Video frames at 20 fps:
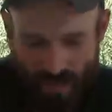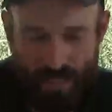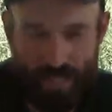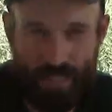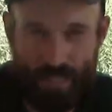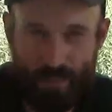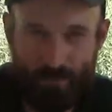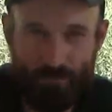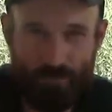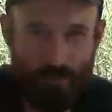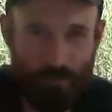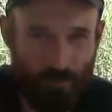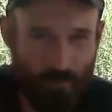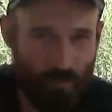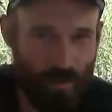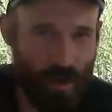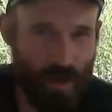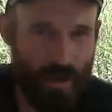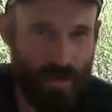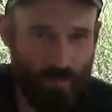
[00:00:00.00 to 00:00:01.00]
If you
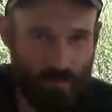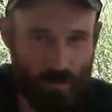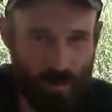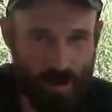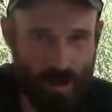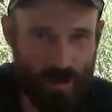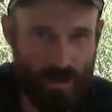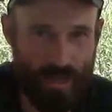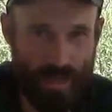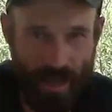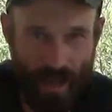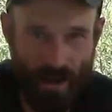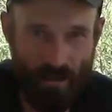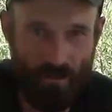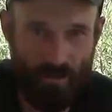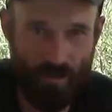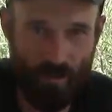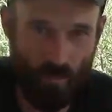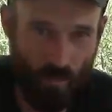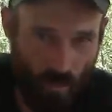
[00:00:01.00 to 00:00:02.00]
find one out in
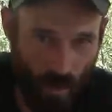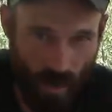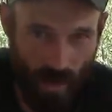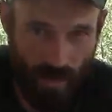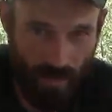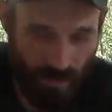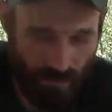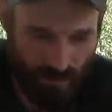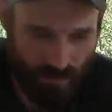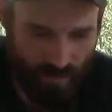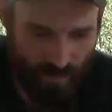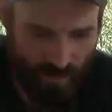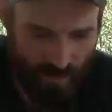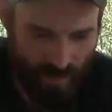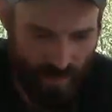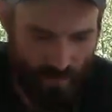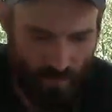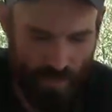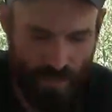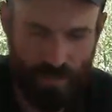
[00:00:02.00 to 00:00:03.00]
the wild,
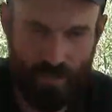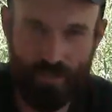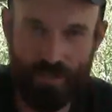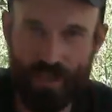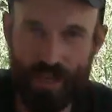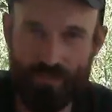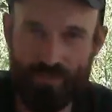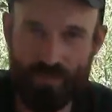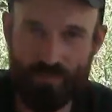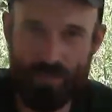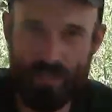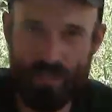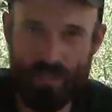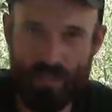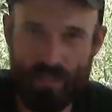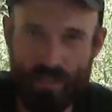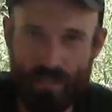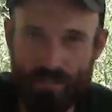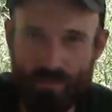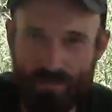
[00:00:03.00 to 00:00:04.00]
make sure you have some
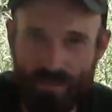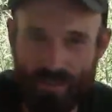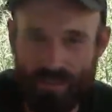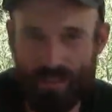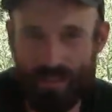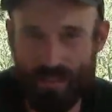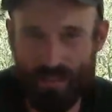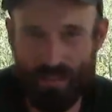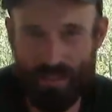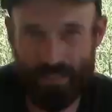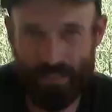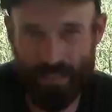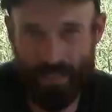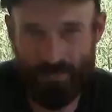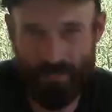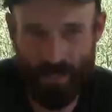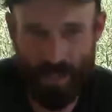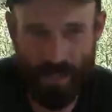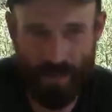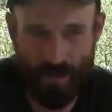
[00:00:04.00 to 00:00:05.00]
gloves like I've
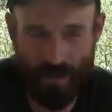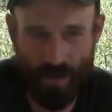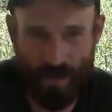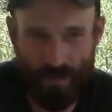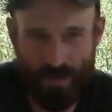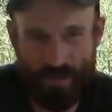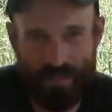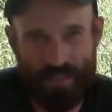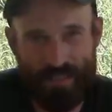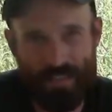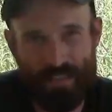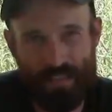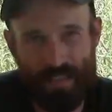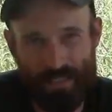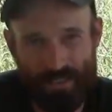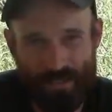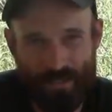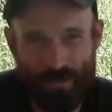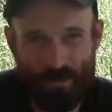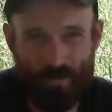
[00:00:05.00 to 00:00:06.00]
got on, and
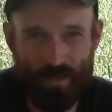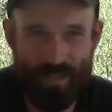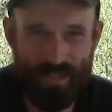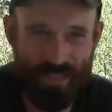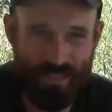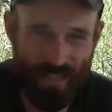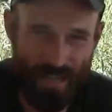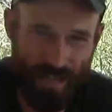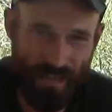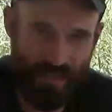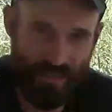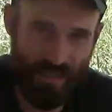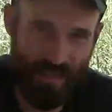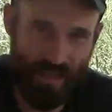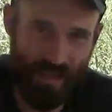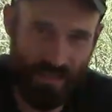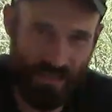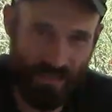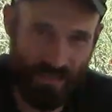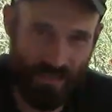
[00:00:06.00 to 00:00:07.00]
then you'll want to
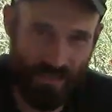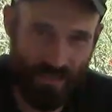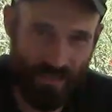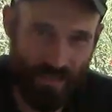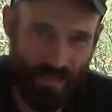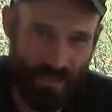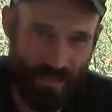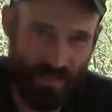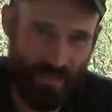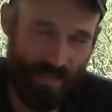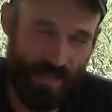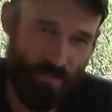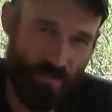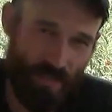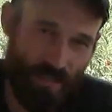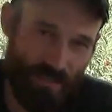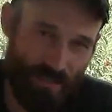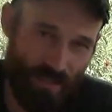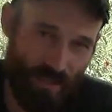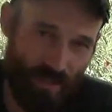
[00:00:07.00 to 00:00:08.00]
sanitize it. So that
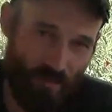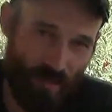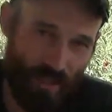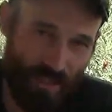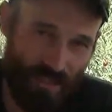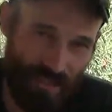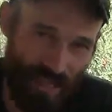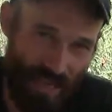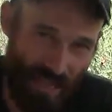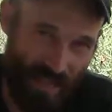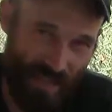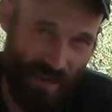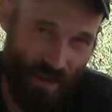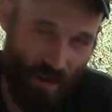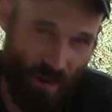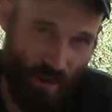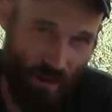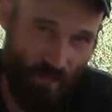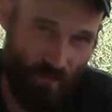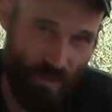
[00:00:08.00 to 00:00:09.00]
means you're going to want to take it
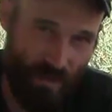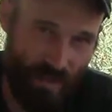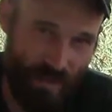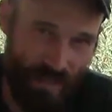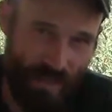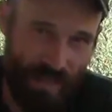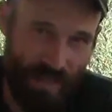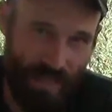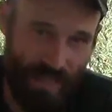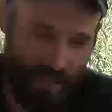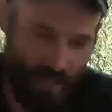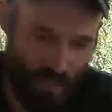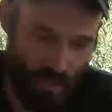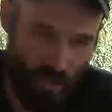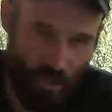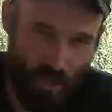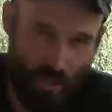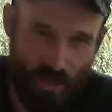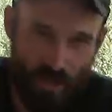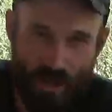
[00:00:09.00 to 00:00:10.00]
home and
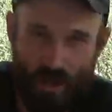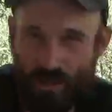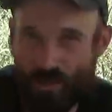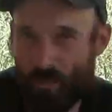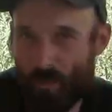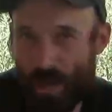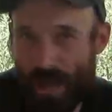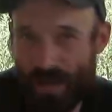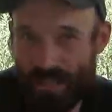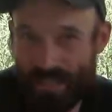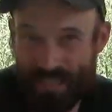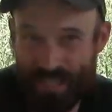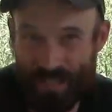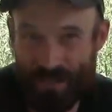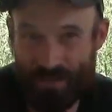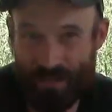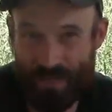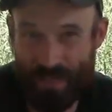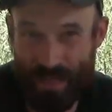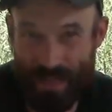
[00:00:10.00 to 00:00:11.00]
cook all the
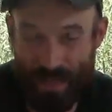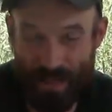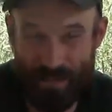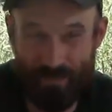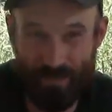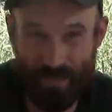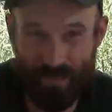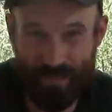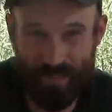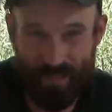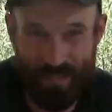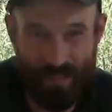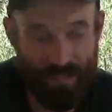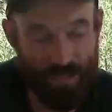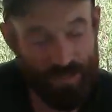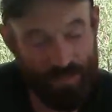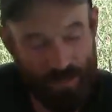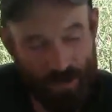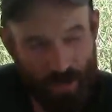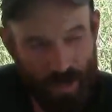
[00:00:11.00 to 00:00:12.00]
bacteria out of it.
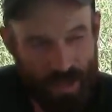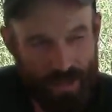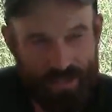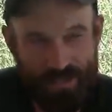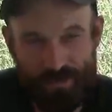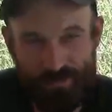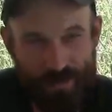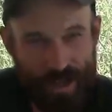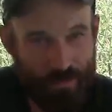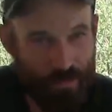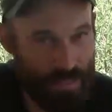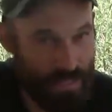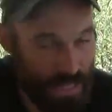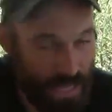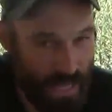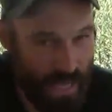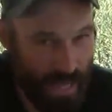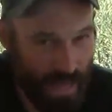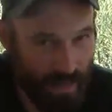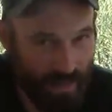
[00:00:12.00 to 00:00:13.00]
So ask your mom and
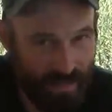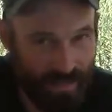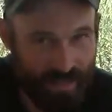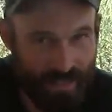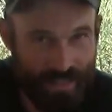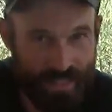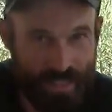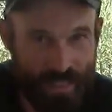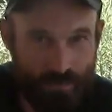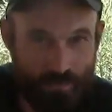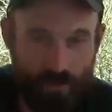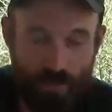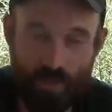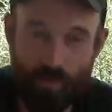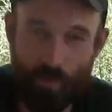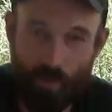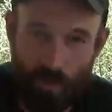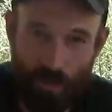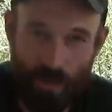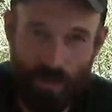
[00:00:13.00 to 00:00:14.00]
dad if you can
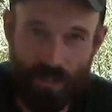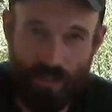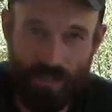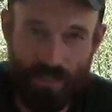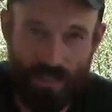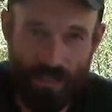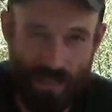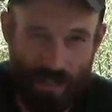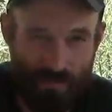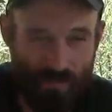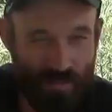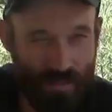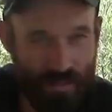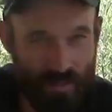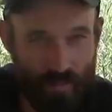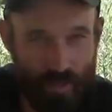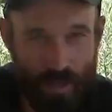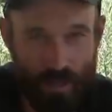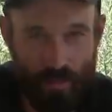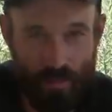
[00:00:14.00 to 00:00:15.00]
put it in the oven at
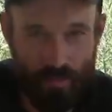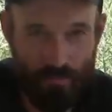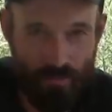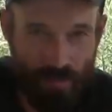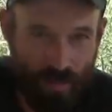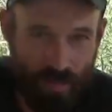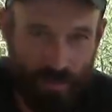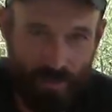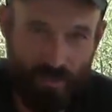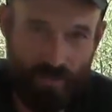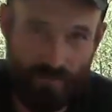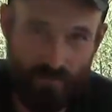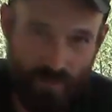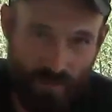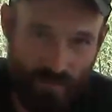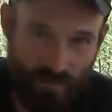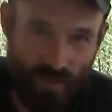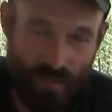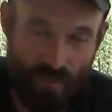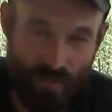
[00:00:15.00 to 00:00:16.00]
about
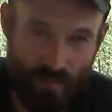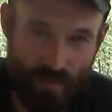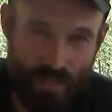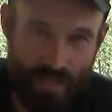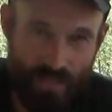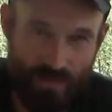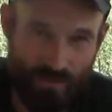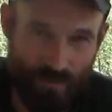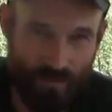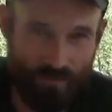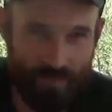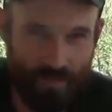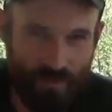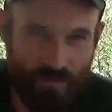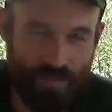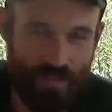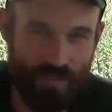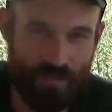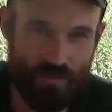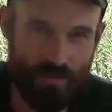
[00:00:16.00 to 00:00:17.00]
350 degrees for
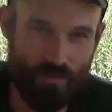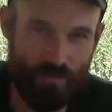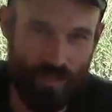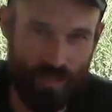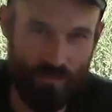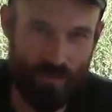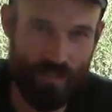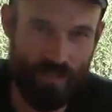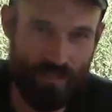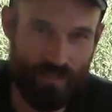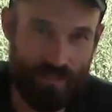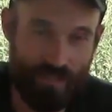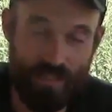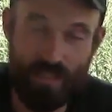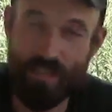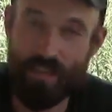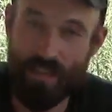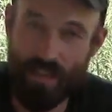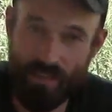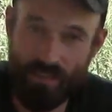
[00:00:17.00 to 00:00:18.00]
15 or 20 minutes.
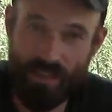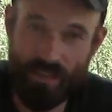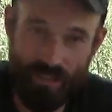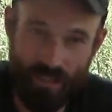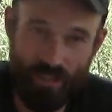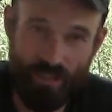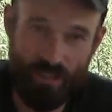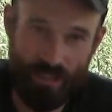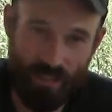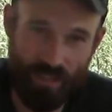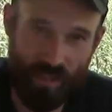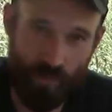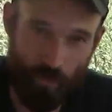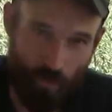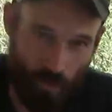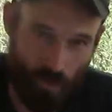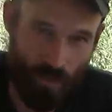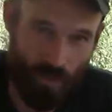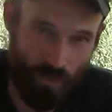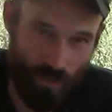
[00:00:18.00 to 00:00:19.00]
And that should clean it up
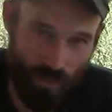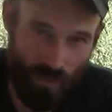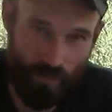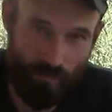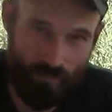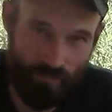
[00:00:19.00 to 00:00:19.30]
pretty good.